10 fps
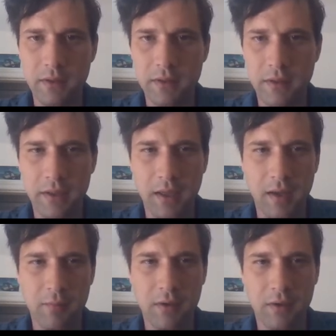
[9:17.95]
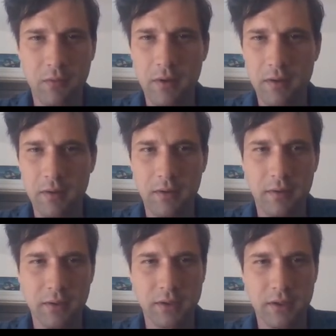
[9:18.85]
ingrained habit acquired
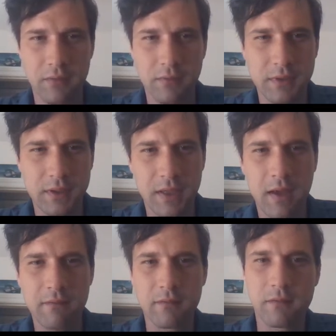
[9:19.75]
on the general staff